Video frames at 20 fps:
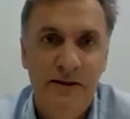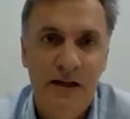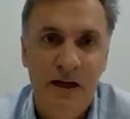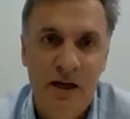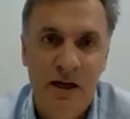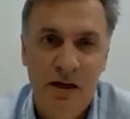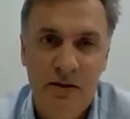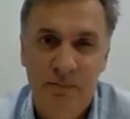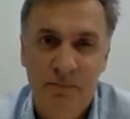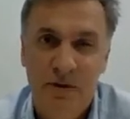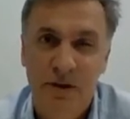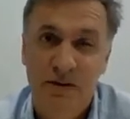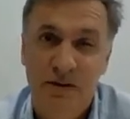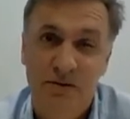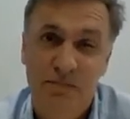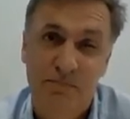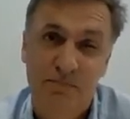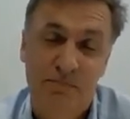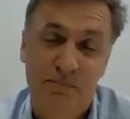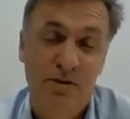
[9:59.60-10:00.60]
And it's
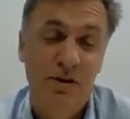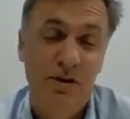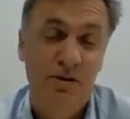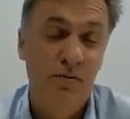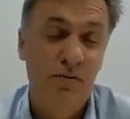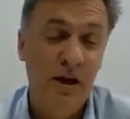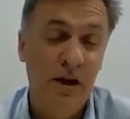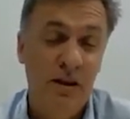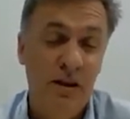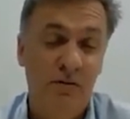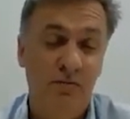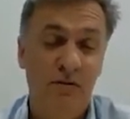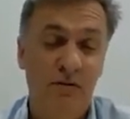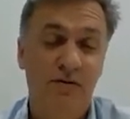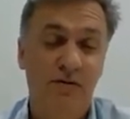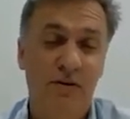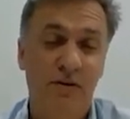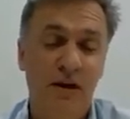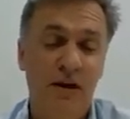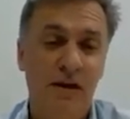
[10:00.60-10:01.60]
pretty rare that we've
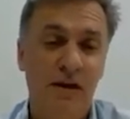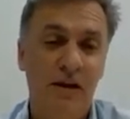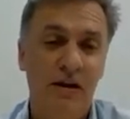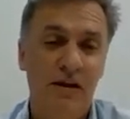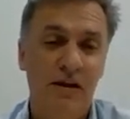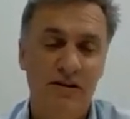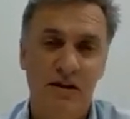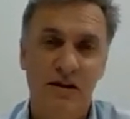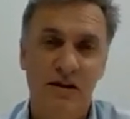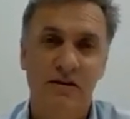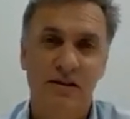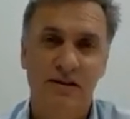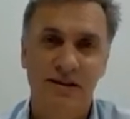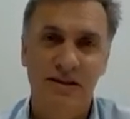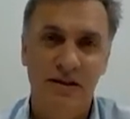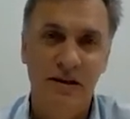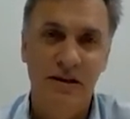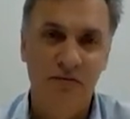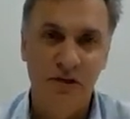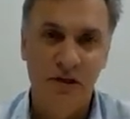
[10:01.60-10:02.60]
seen any
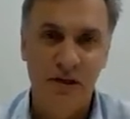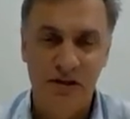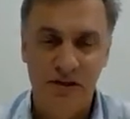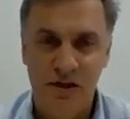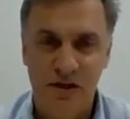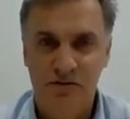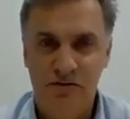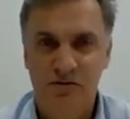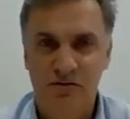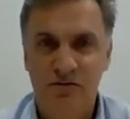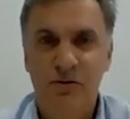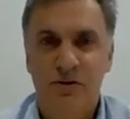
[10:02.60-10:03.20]
significant tussle